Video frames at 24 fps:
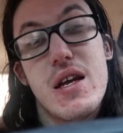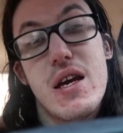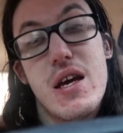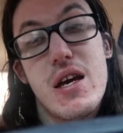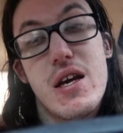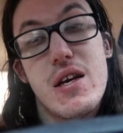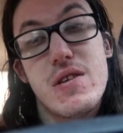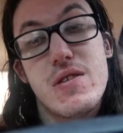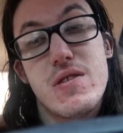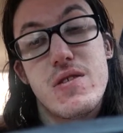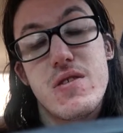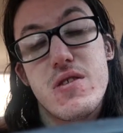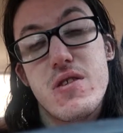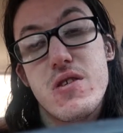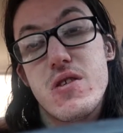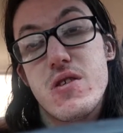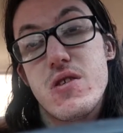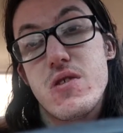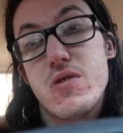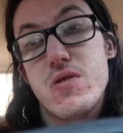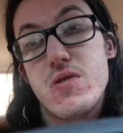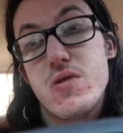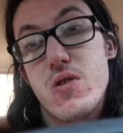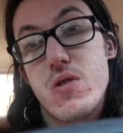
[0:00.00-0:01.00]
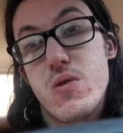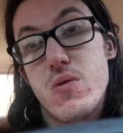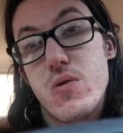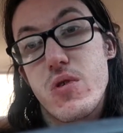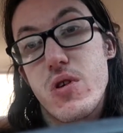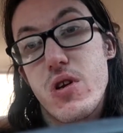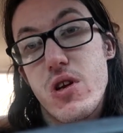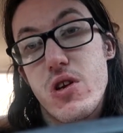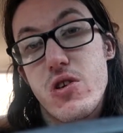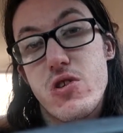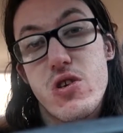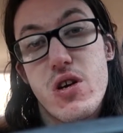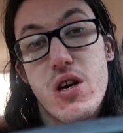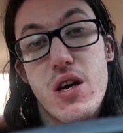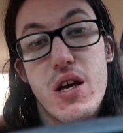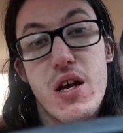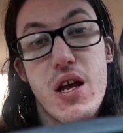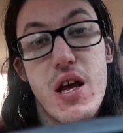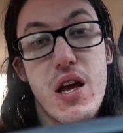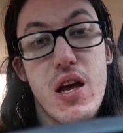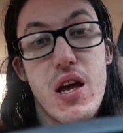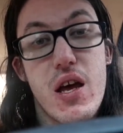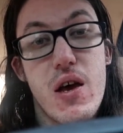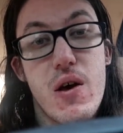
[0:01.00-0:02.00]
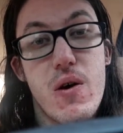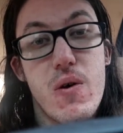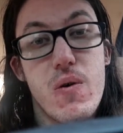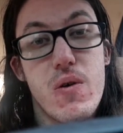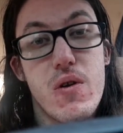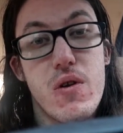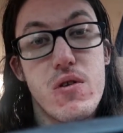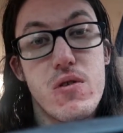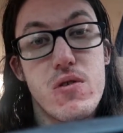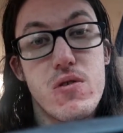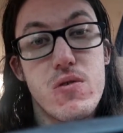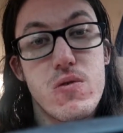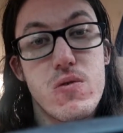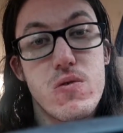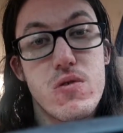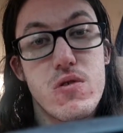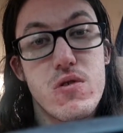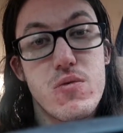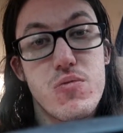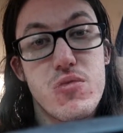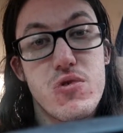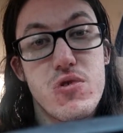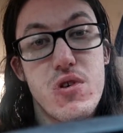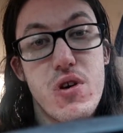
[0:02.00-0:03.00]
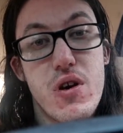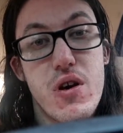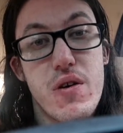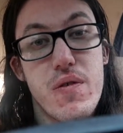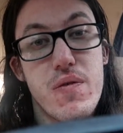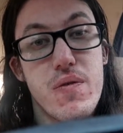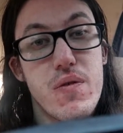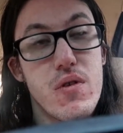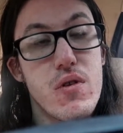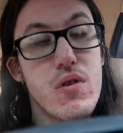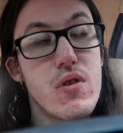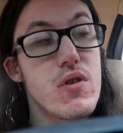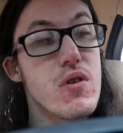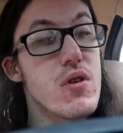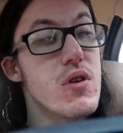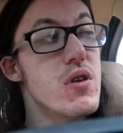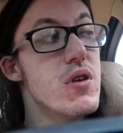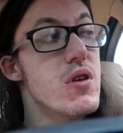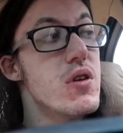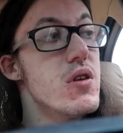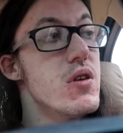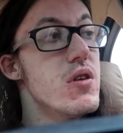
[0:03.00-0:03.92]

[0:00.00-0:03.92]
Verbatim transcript: days. So we're gonna try and hang out and do some stuff and